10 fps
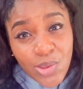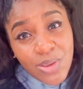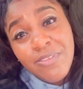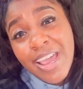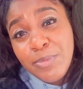You can
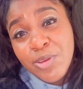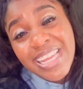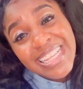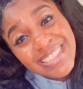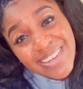find me on
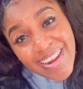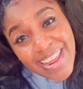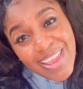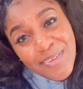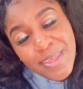
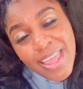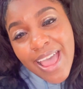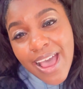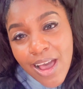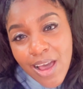Instagram,
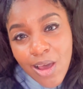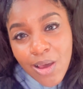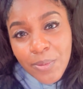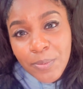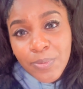
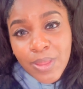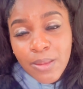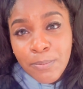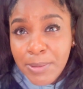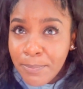
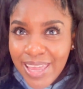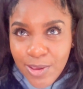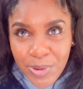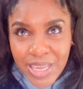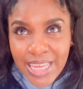Beat by
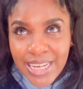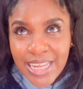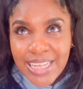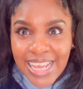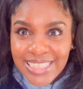Queen
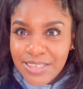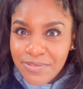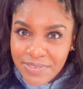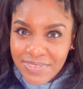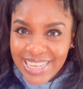
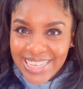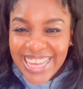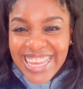1950.